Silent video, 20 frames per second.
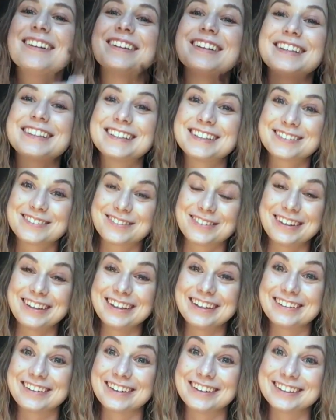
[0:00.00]
this is
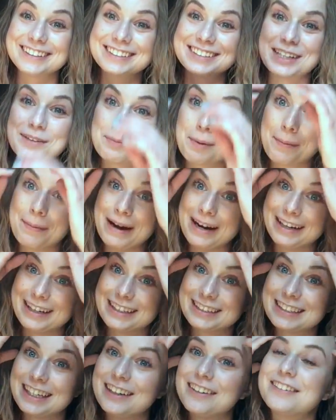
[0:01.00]
really gross, so prepare
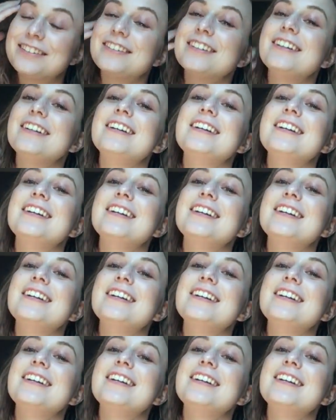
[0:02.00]
yourself.